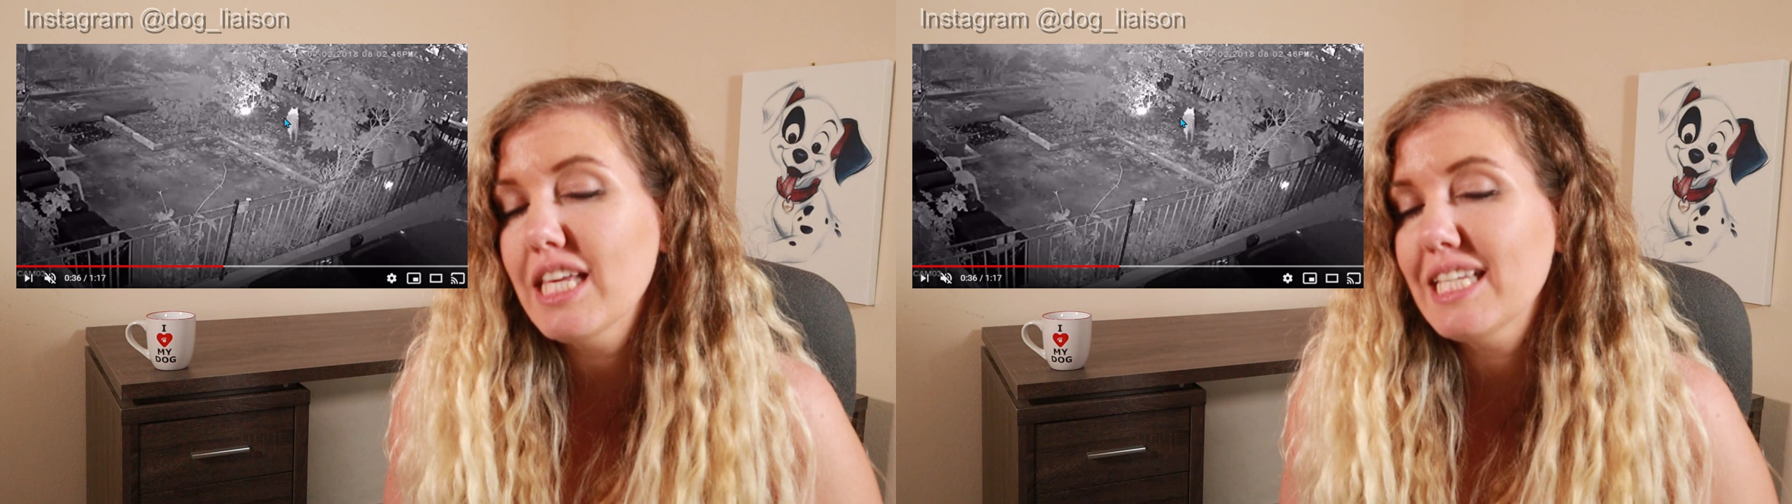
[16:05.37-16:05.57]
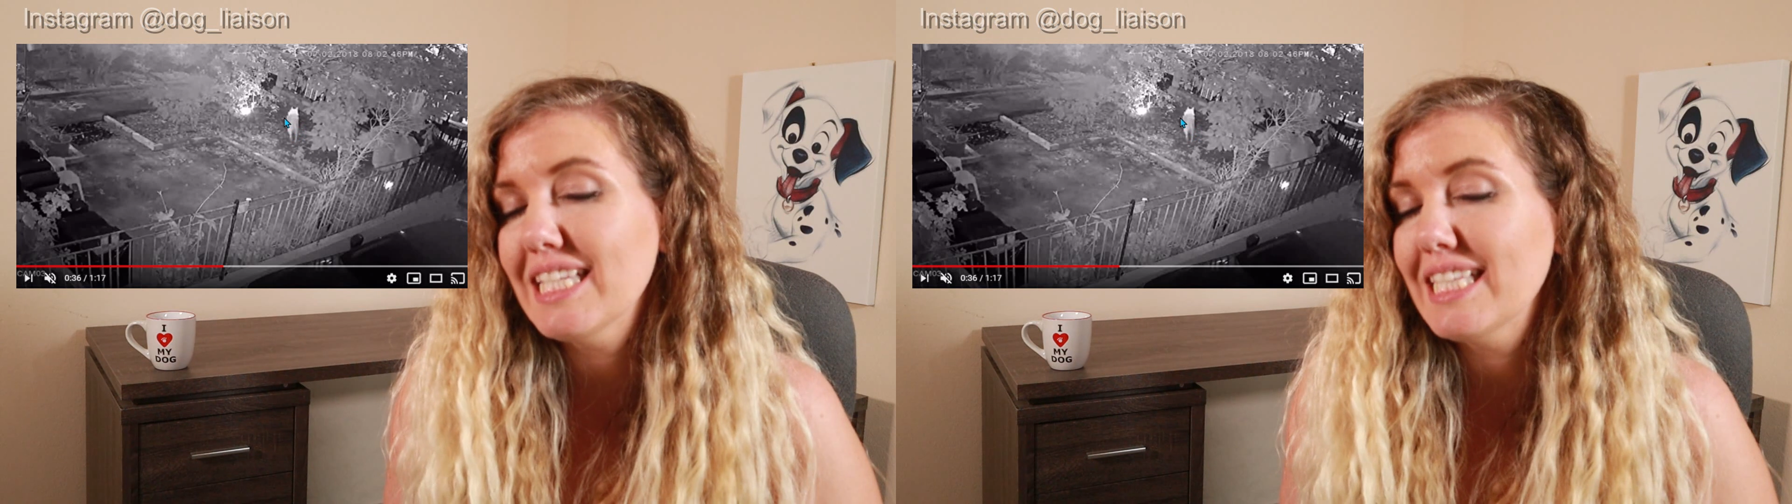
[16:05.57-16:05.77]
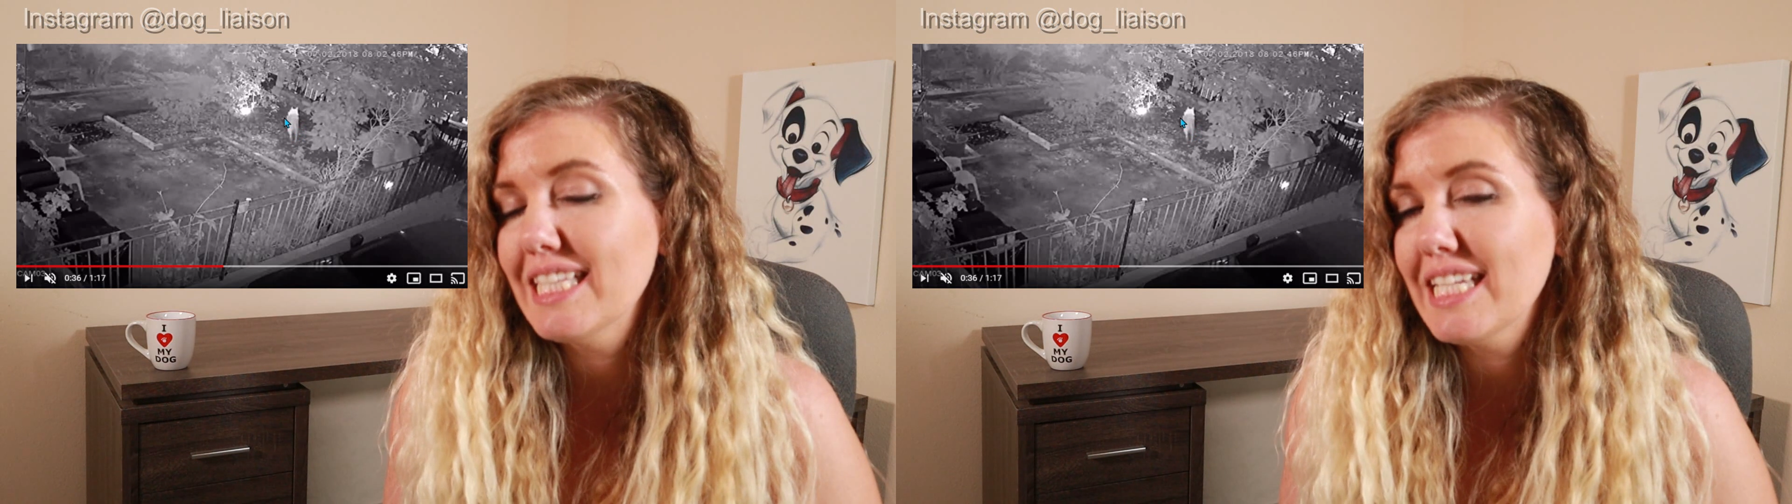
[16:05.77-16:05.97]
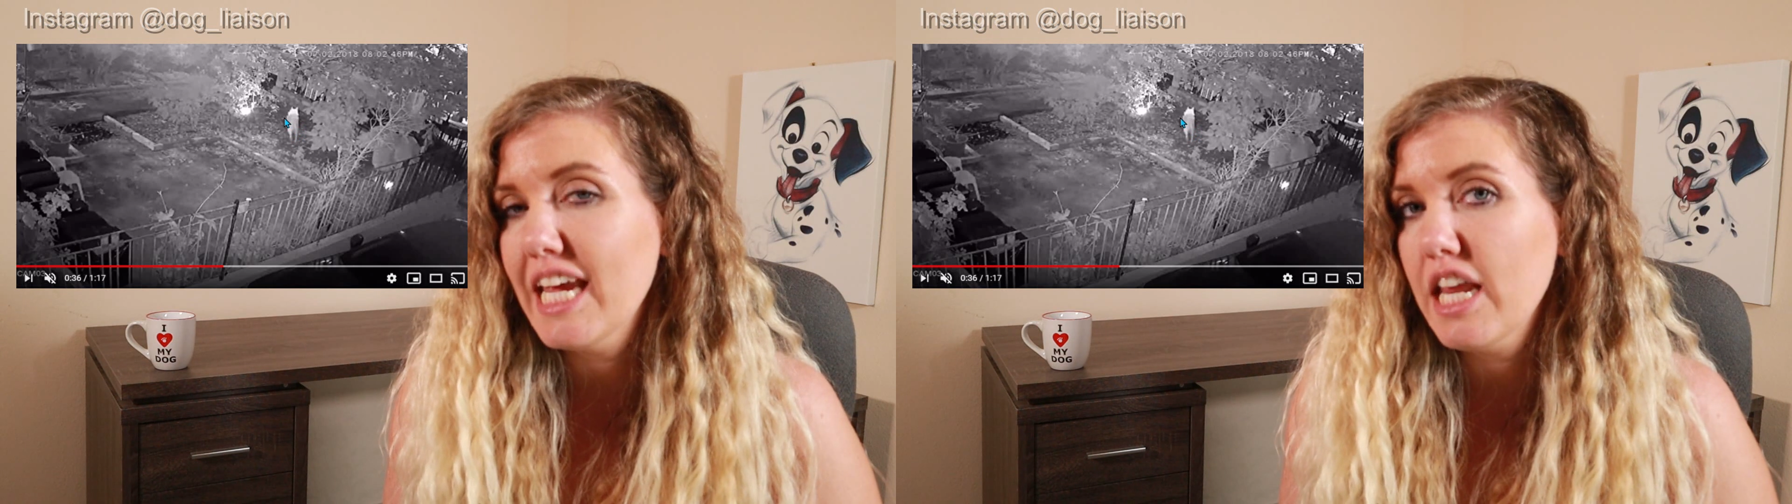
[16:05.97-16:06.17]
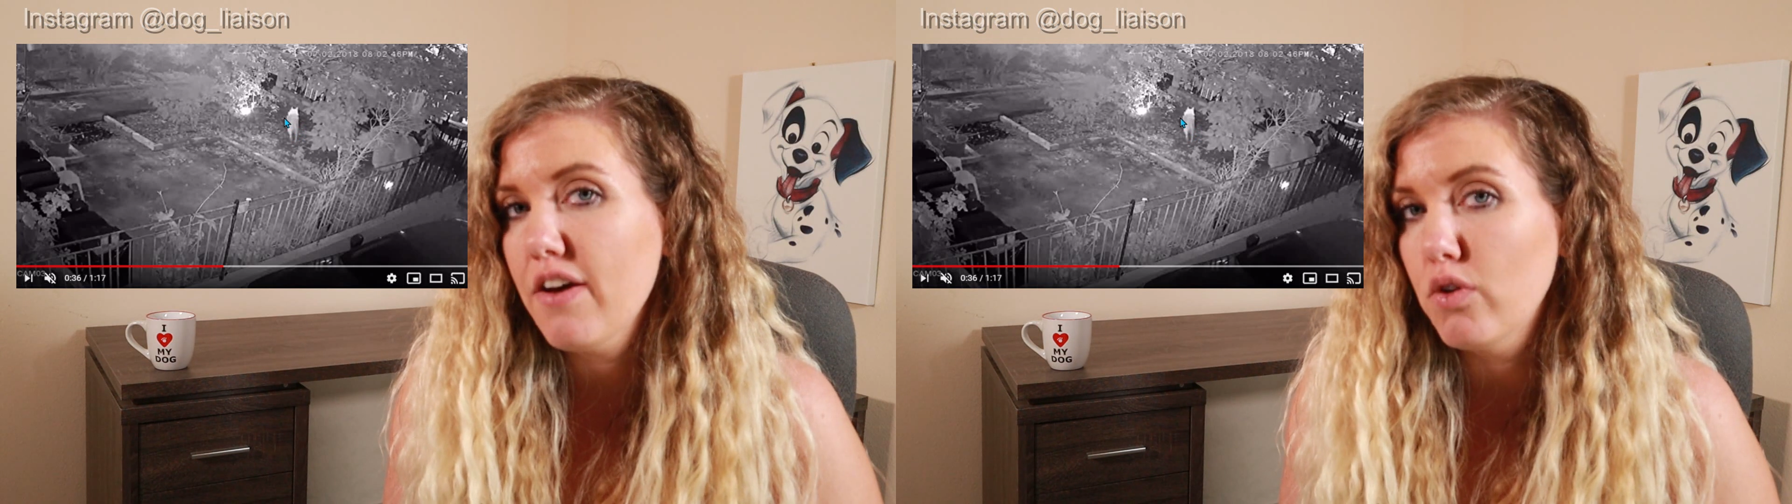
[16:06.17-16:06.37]
is a
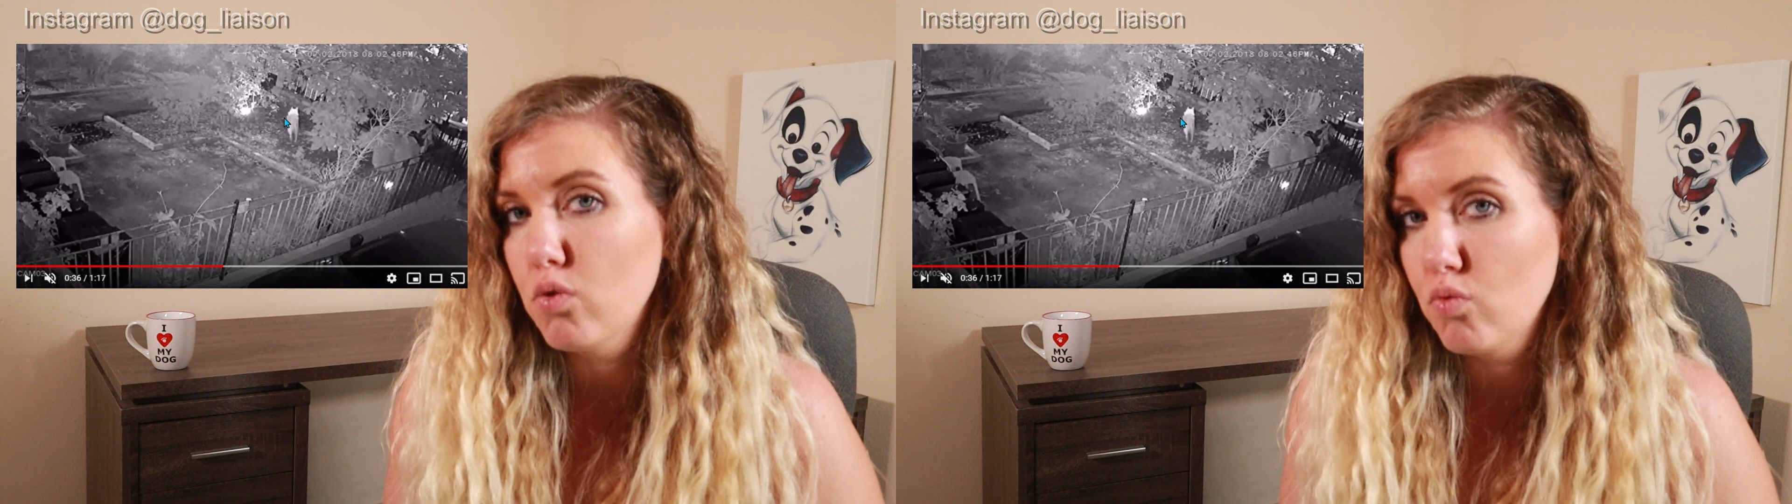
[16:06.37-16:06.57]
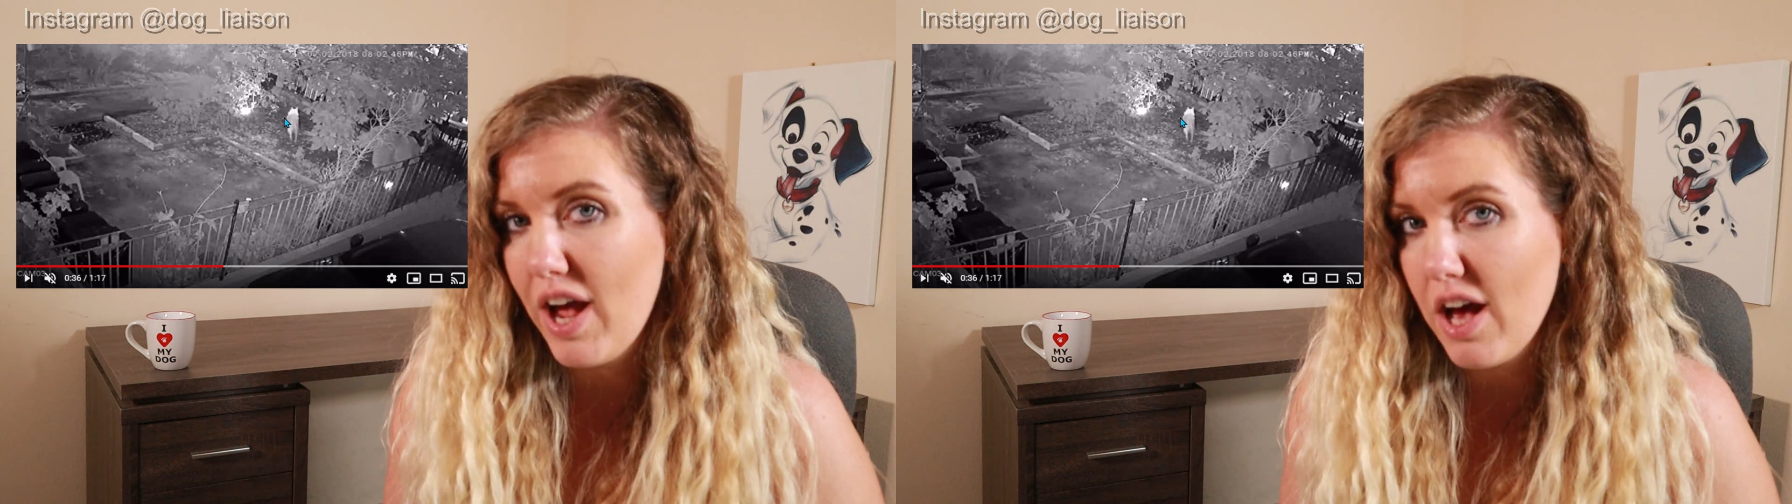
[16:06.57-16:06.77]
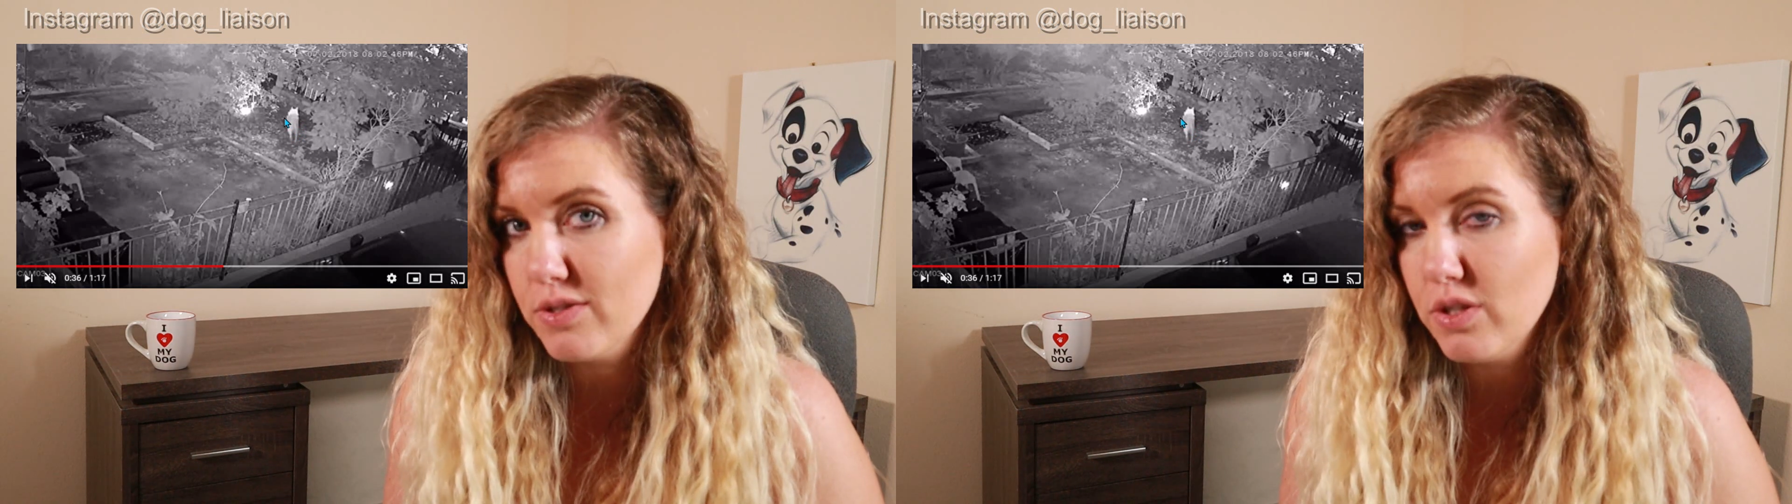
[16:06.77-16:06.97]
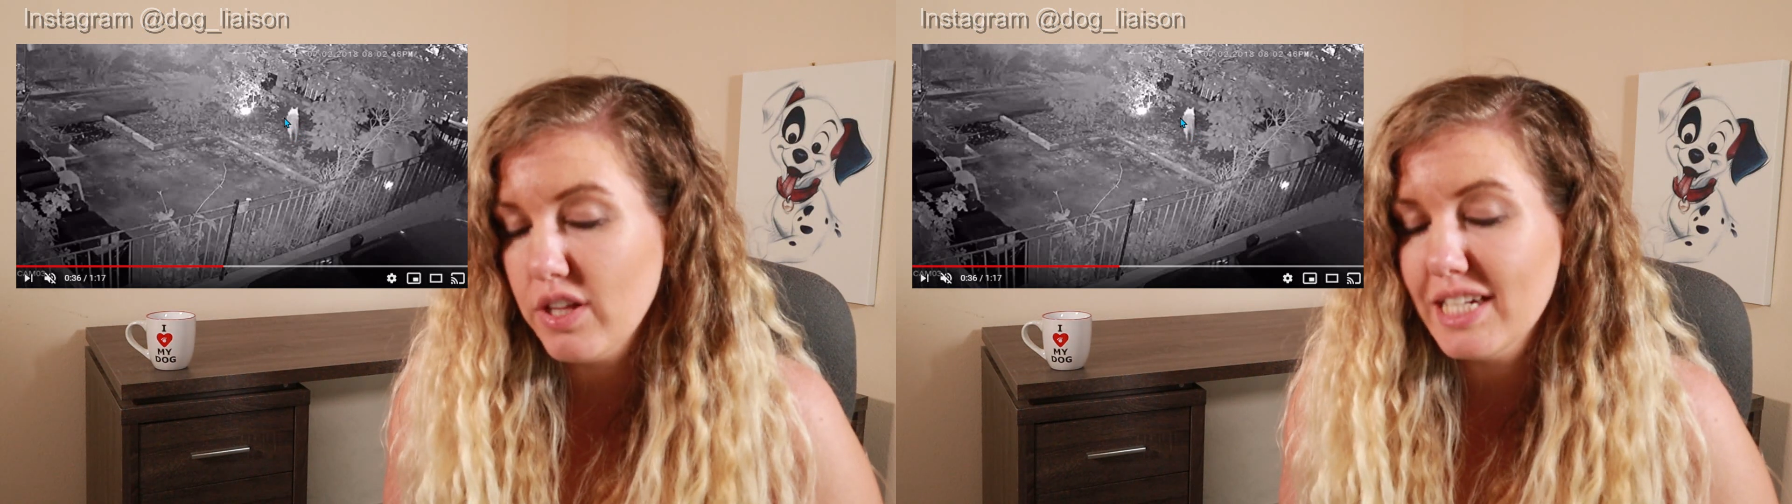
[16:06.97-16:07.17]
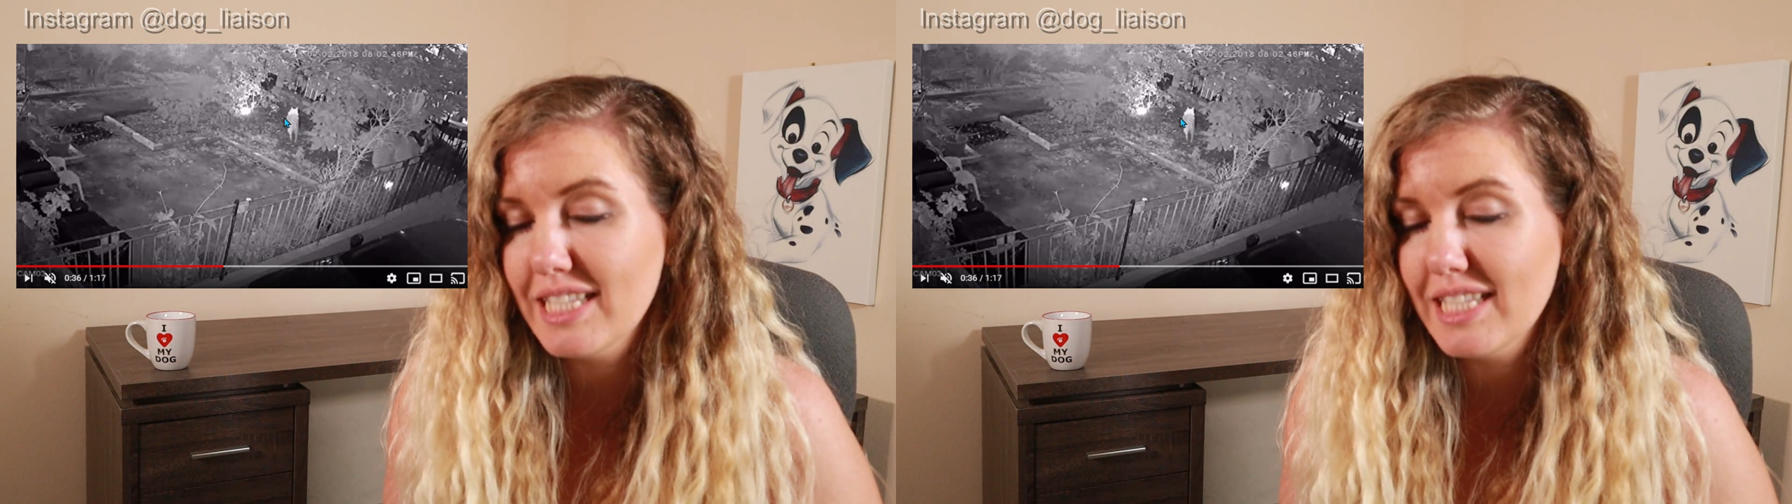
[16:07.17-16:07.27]
state of arousal.